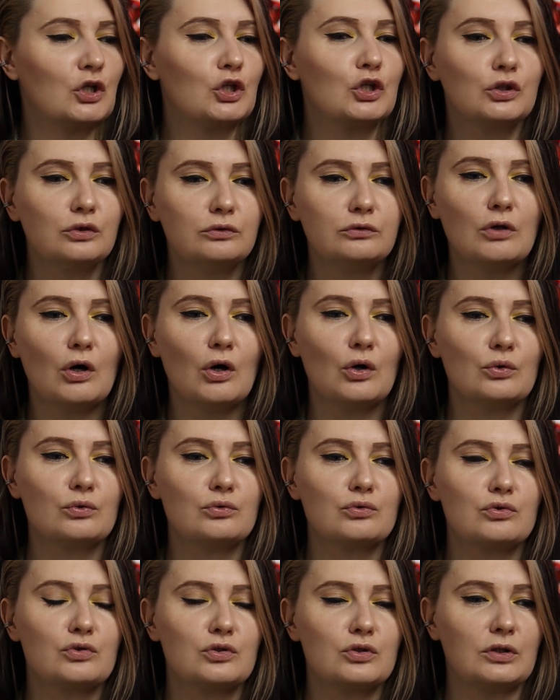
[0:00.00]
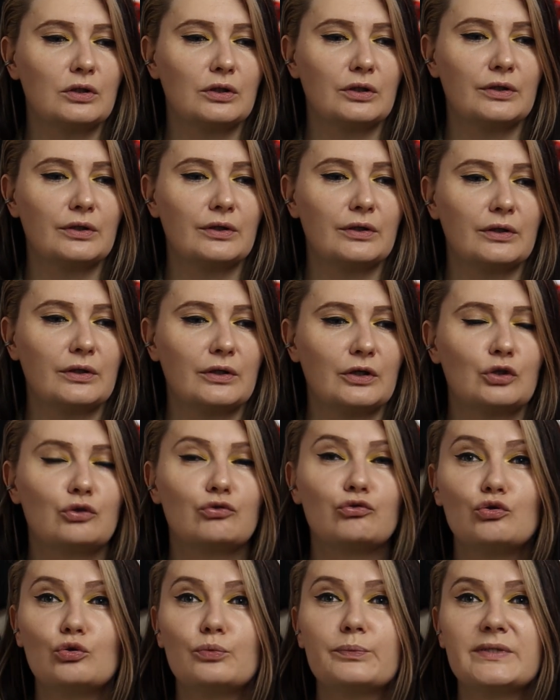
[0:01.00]
closed
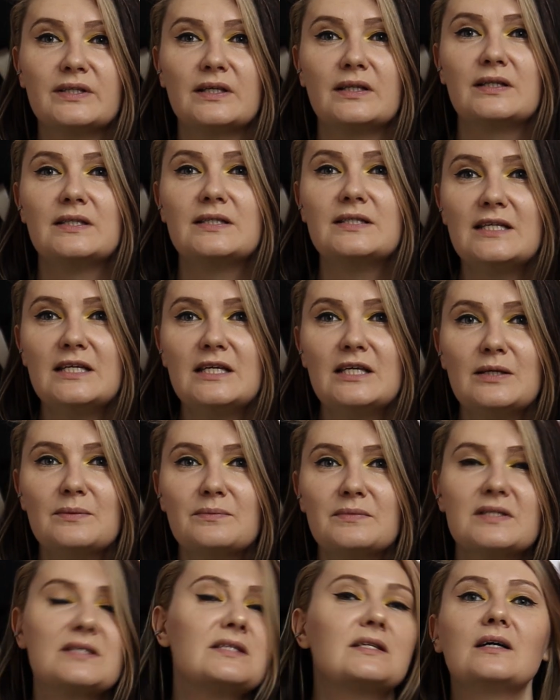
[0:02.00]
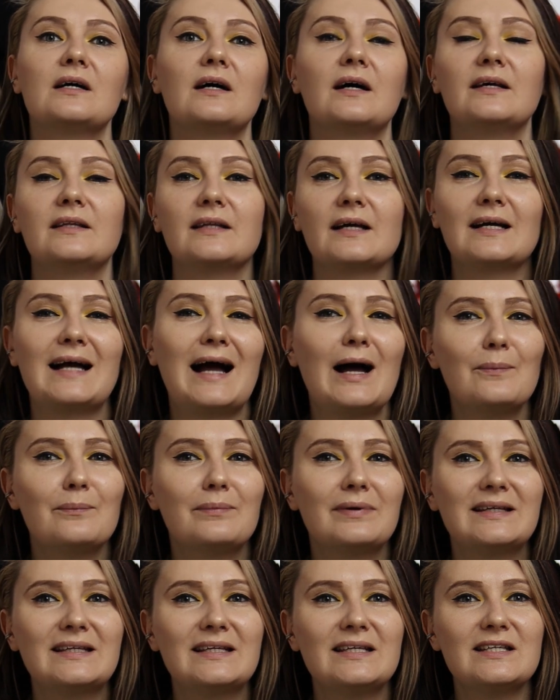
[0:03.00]
groups and teams and the
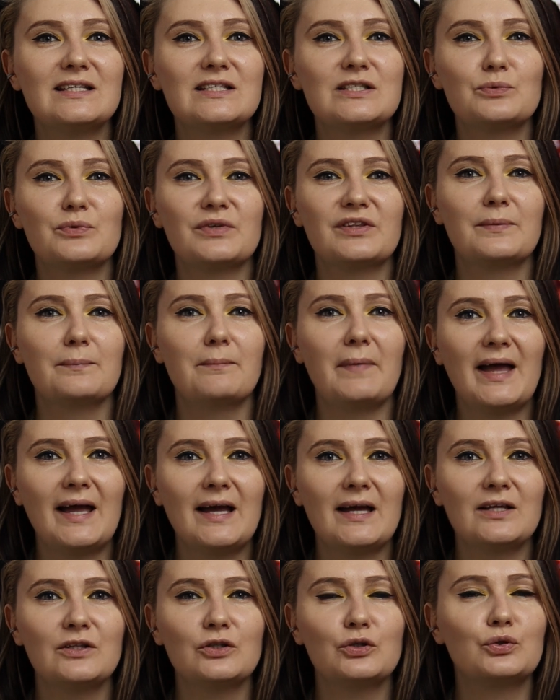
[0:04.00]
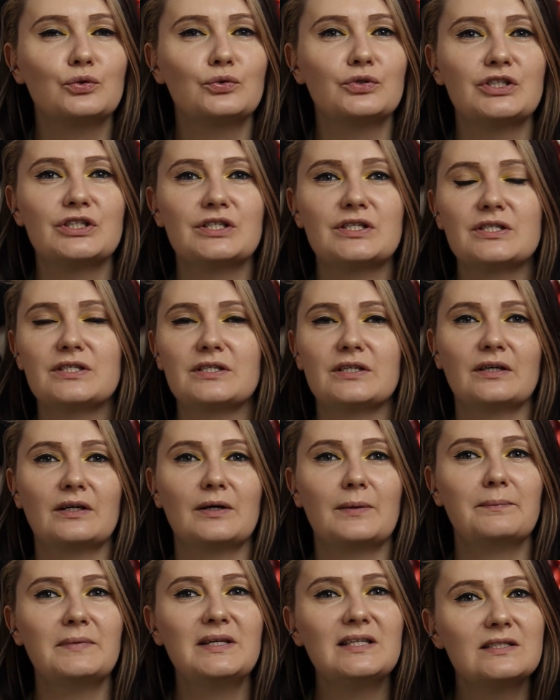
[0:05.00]
companies with the men who just
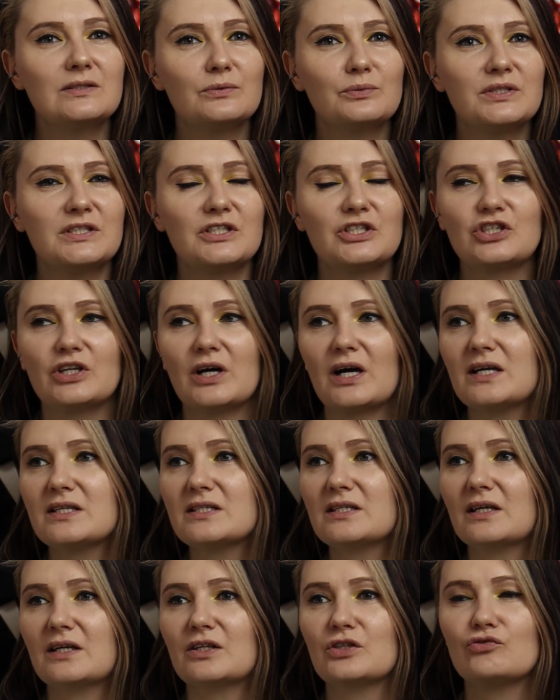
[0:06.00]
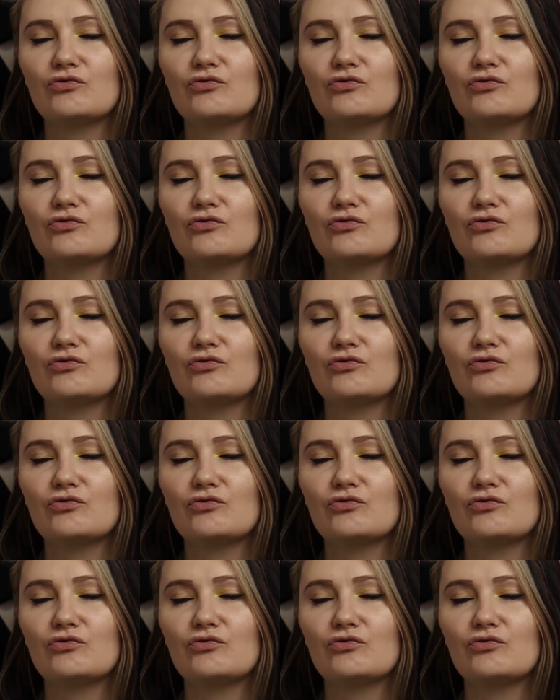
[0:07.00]
meet with each other,